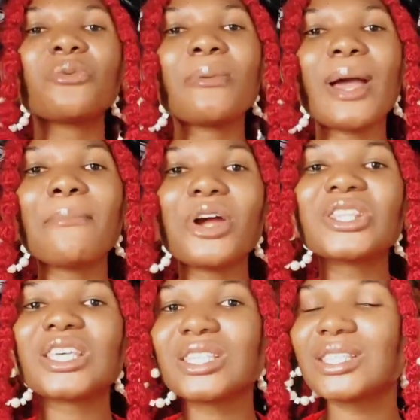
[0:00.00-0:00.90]
Remember,
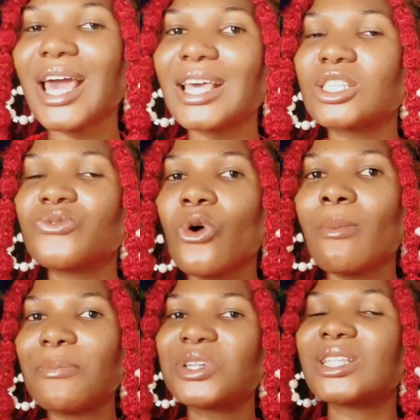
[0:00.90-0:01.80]
this year is for
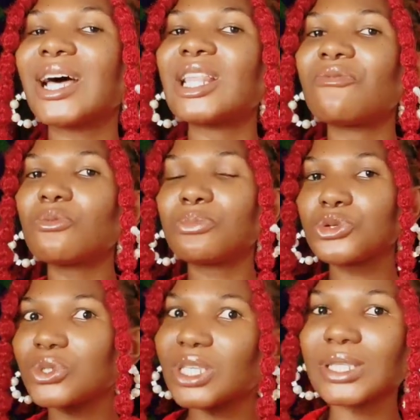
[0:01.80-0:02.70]
my beginner level
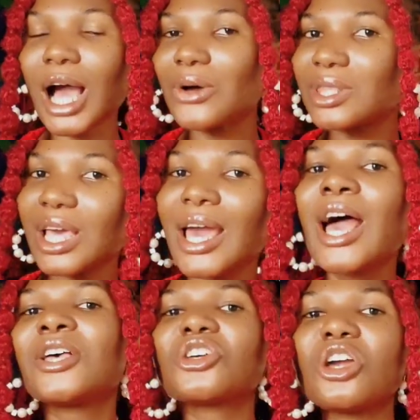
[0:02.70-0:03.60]
beauties out there,
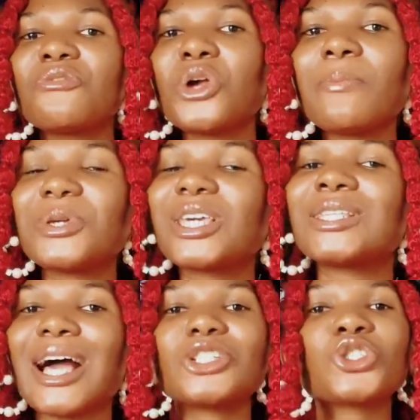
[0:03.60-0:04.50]
so if you're a
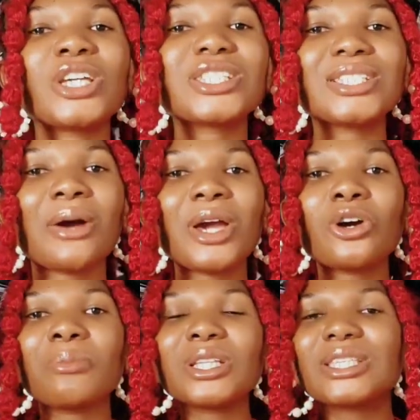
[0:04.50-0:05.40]
beginner, join the D I Y
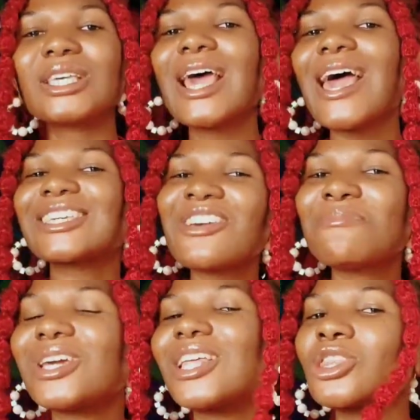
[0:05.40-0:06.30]
community.
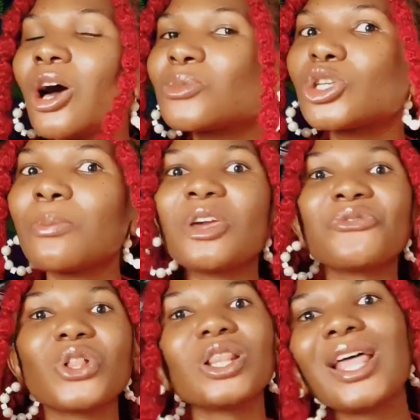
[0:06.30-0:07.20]
Give me a thumbs up
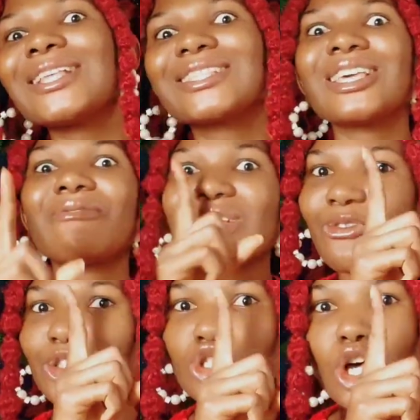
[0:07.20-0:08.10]
if you let, even
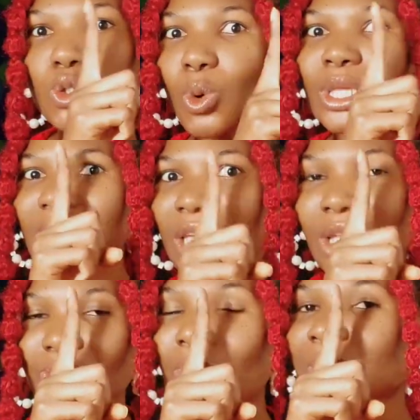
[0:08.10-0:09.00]
if it's just one
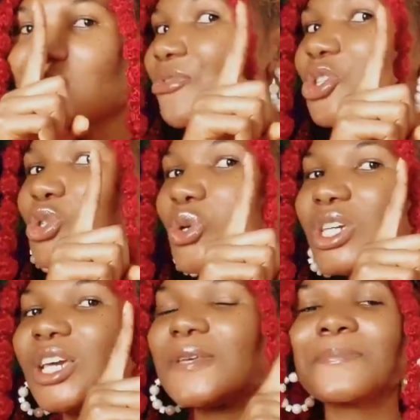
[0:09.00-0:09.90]
thing from this video,
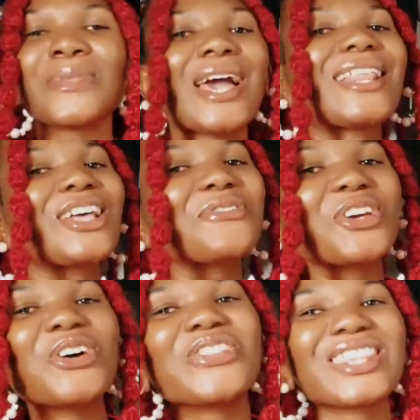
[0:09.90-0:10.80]
okay? Love
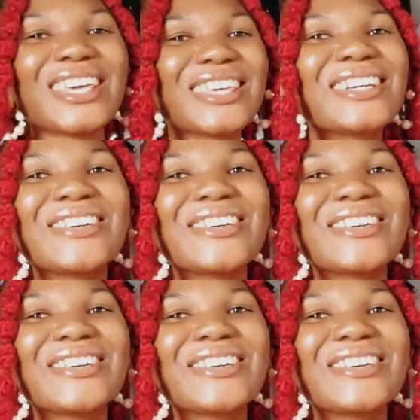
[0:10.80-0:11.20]
you, thank